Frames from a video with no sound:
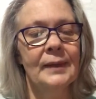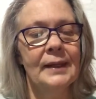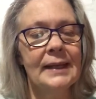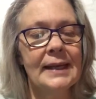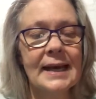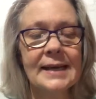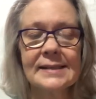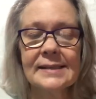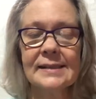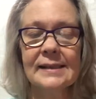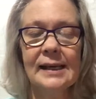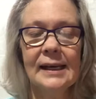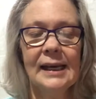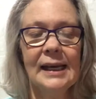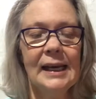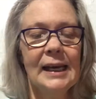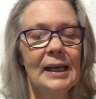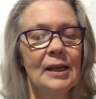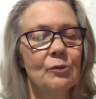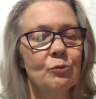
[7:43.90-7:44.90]
Yes,
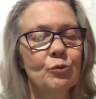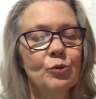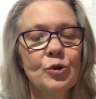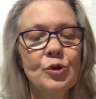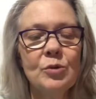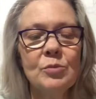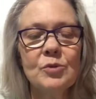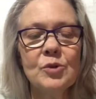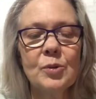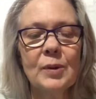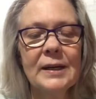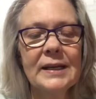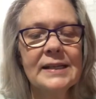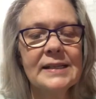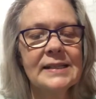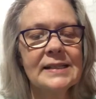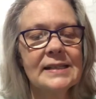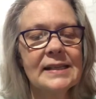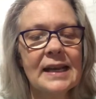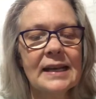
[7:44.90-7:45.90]
in room
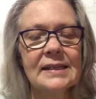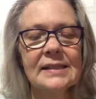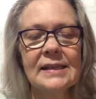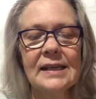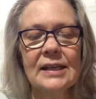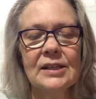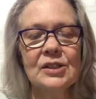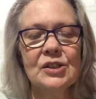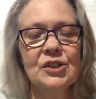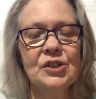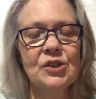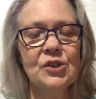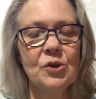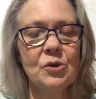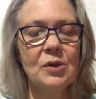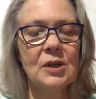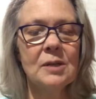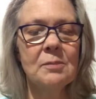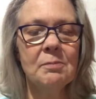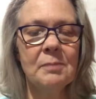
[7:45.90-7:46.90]
26, it
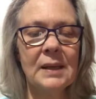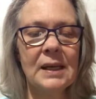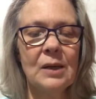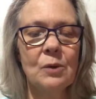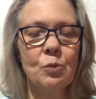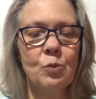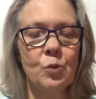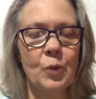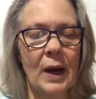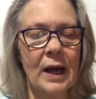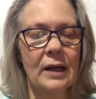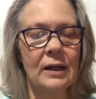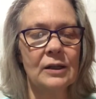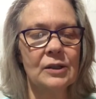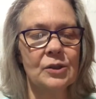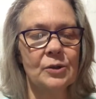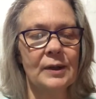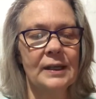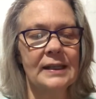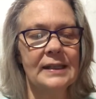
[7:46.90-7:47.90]
suited me well
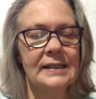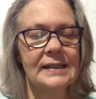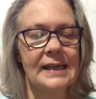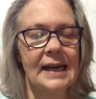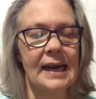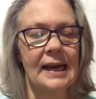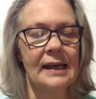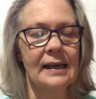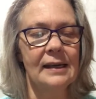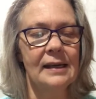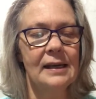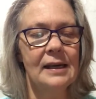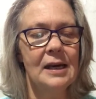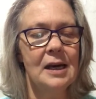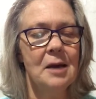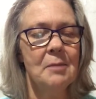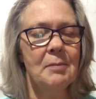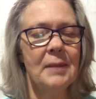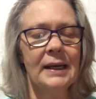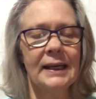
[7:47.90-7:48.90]
during the day.
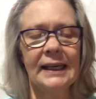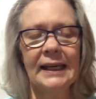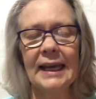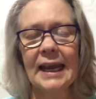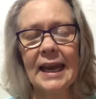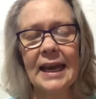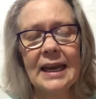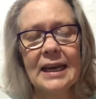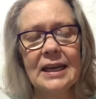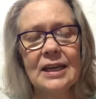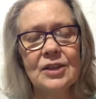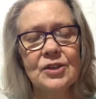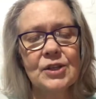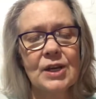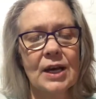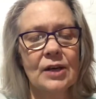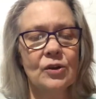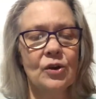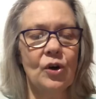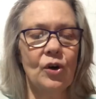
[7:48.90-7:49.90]
My cage
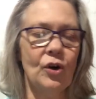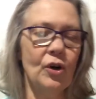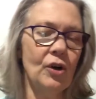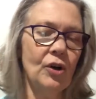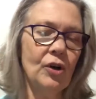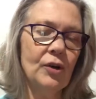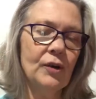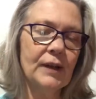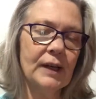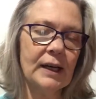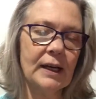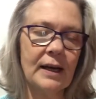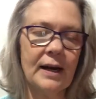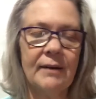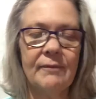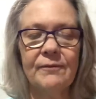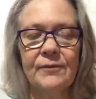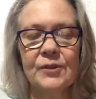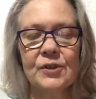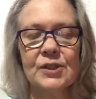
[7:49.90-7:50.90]
had all the
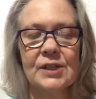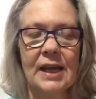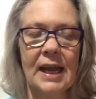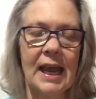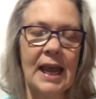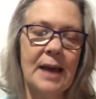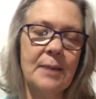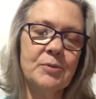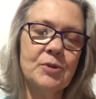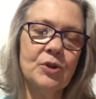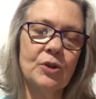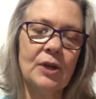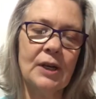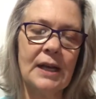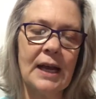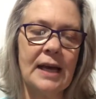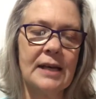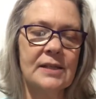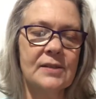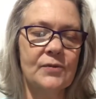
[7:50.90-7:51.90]
comforts a hamster could
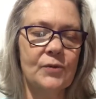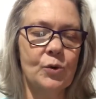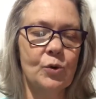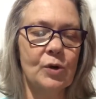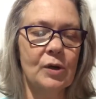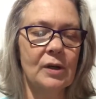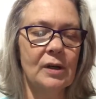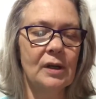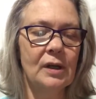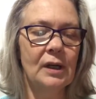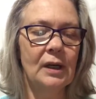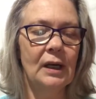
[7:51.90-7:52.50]
ask for.